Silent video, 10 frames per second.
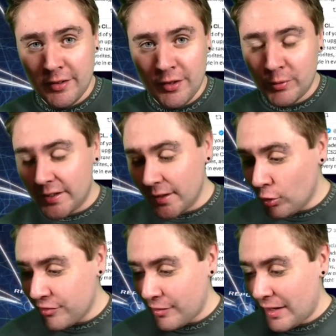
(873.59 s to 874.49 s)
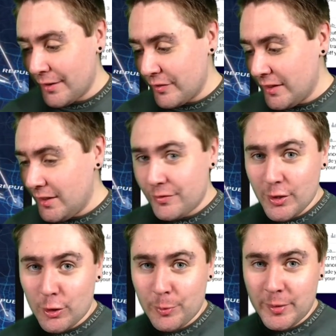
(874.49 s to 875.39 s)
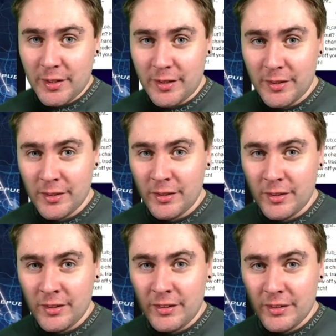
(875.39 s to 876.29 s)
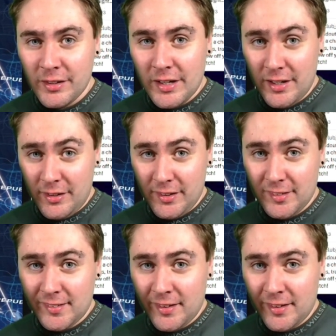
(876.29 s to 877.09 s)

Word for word: We then also have Ethiopia Airlines.